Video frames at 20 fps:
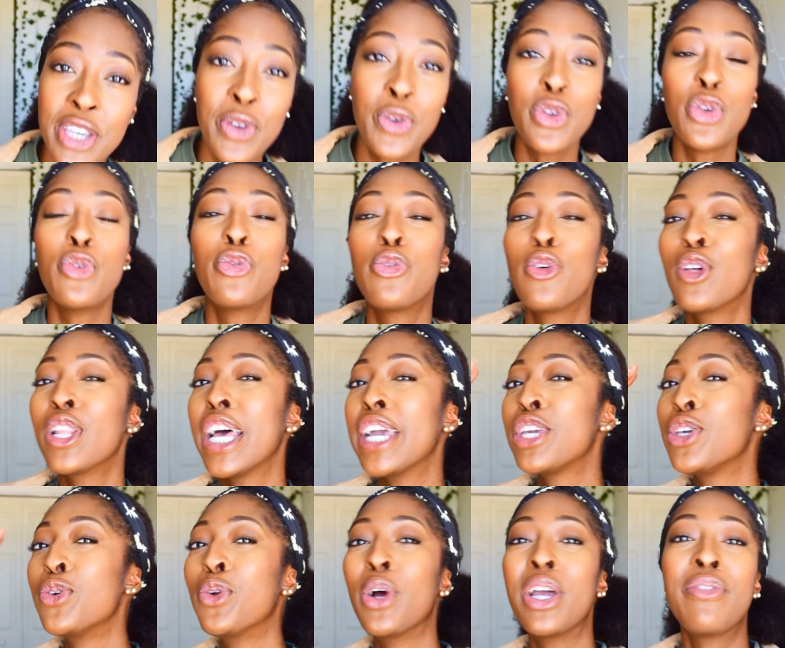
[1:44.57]
You, you feel
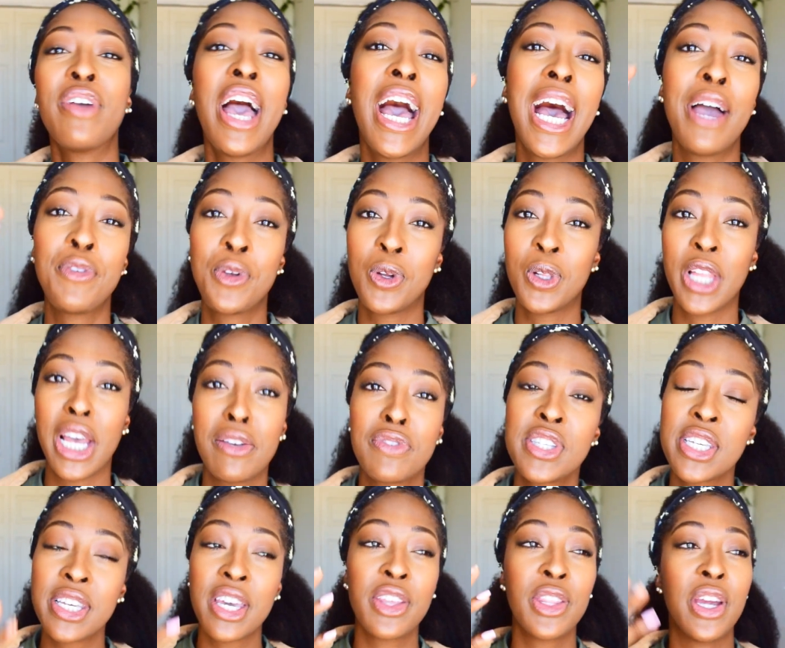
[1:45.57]
like you don't even have your life
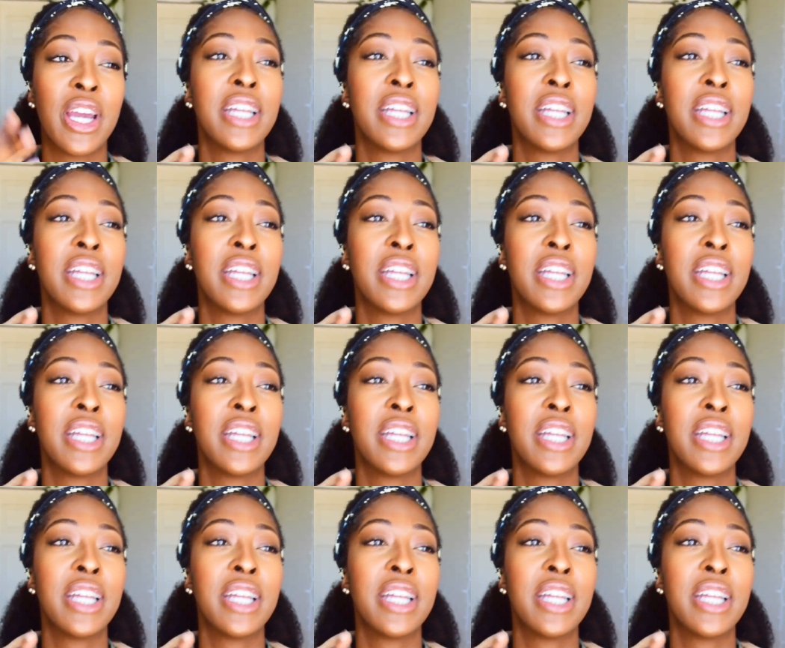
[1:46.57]
together.